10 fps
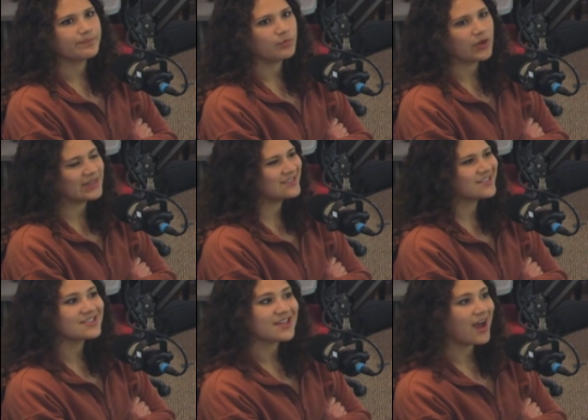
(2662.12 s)
when it's
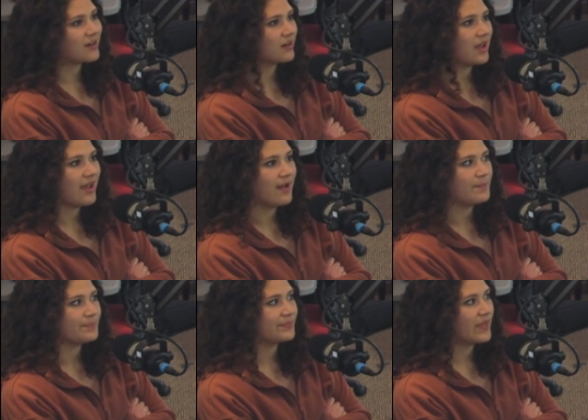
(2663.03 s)
a
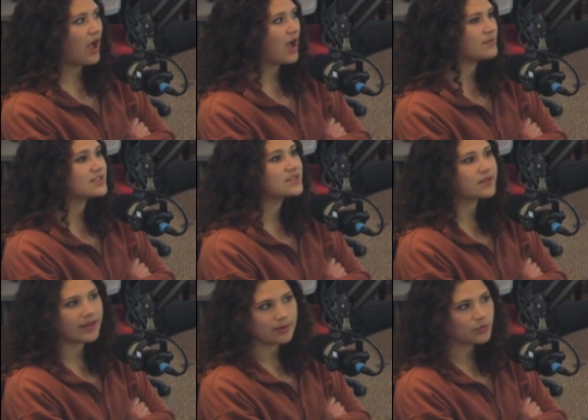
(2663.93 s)
Saturday, I'm
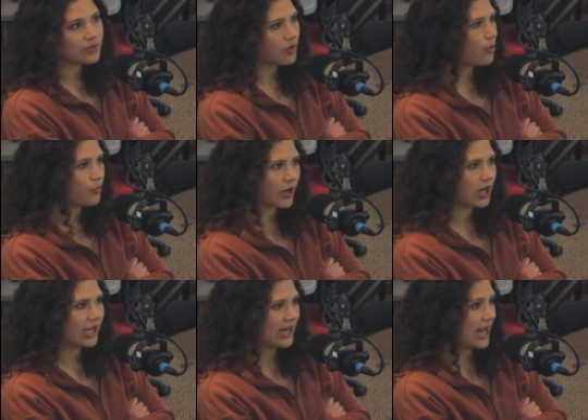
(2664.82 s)
slammed with
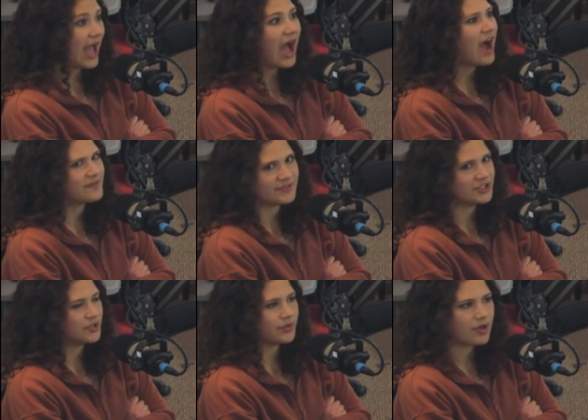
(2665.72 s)
homework and I have to
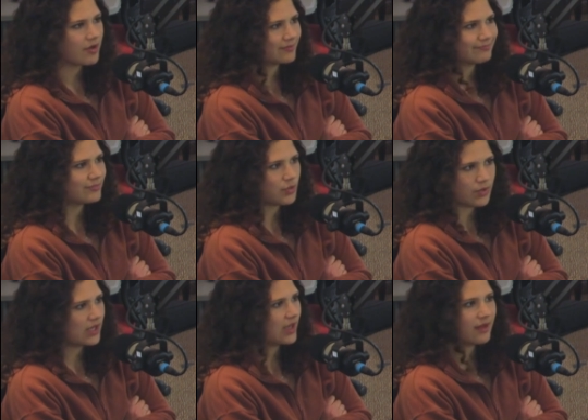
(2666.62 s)
do it on the
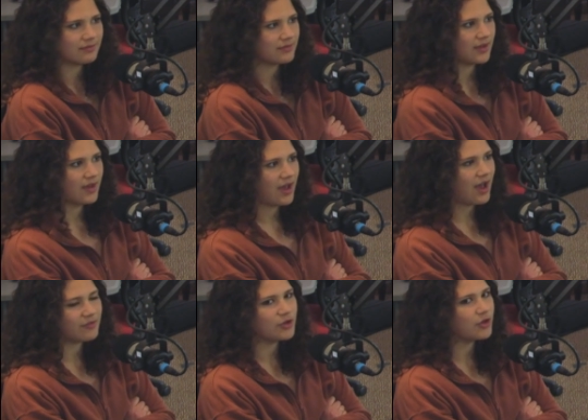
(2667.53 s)
weekend. I
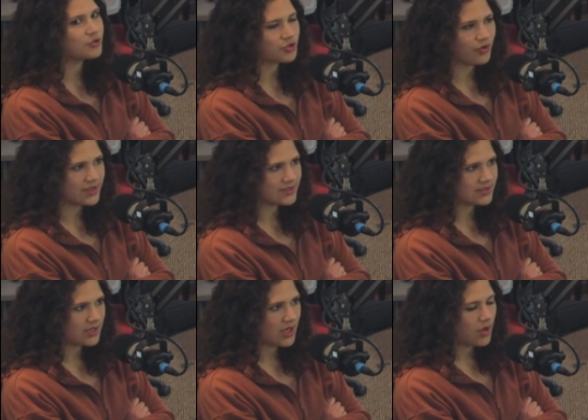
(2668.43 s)
have no choice.